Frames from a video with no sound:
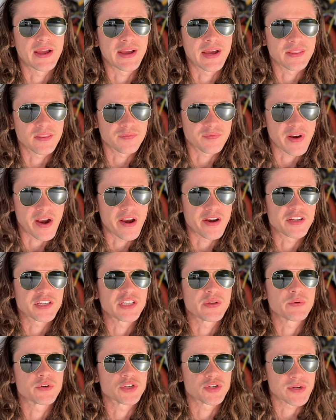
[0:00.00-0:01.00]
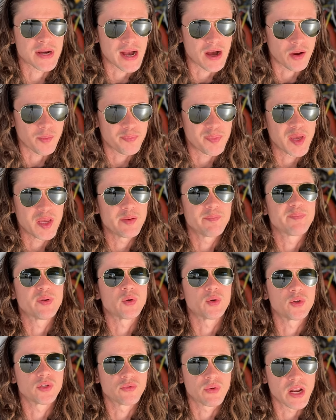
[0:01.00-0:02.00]
got the fire extinguisher out, pin
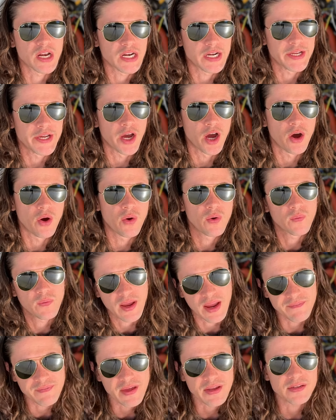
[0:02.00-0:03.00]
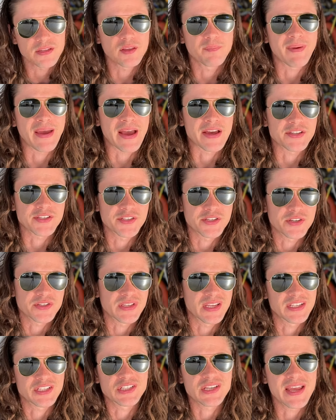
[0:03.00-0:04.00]
pulled, ready to go. Gave that to the passengers.
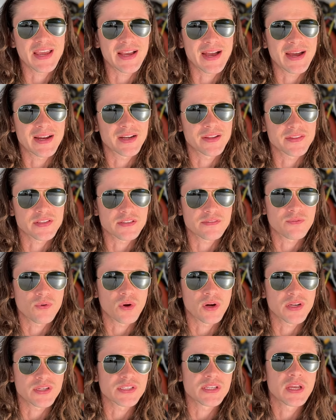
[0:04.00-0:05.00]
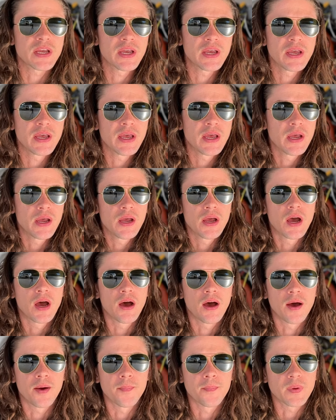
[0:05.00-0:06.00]
Said, just hang on to this for us.
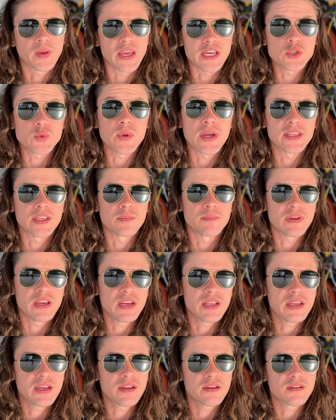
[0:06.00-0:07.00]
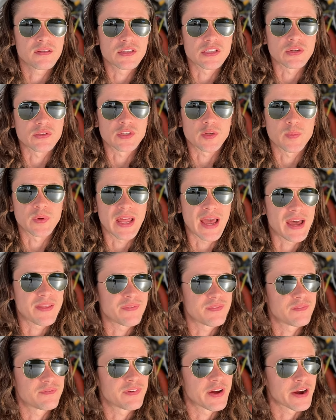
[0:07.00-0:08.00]
In case we end up needing it. So someone
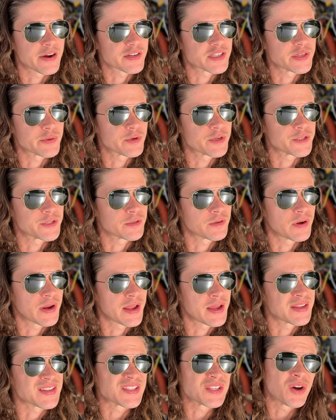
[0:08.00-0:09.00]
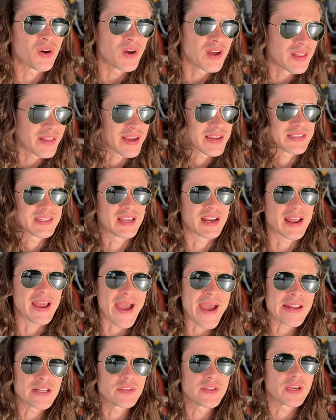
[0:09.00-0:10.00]
had fire extinguisher in their hand. So like I said, I
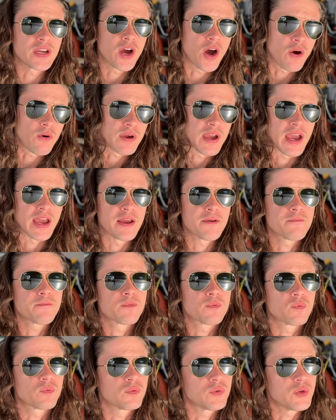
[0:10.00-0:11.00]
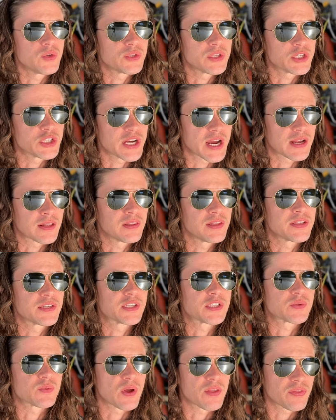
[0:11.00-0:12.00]
handled it okay. Used the
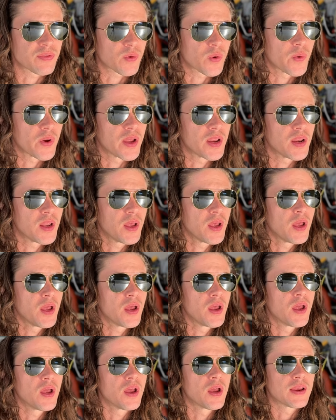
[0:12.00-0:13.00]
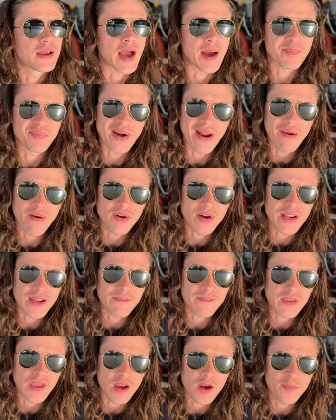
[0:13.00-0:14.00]
checklists, went through it, got priority
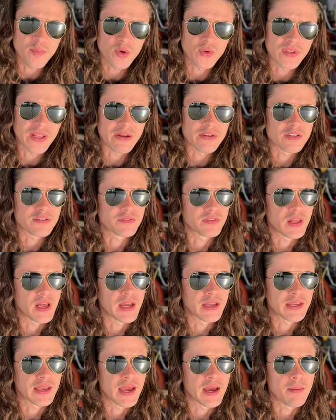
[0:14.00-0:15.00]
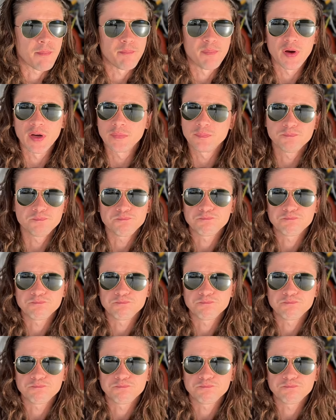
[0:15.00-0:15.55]
at the airport that I was flying at, but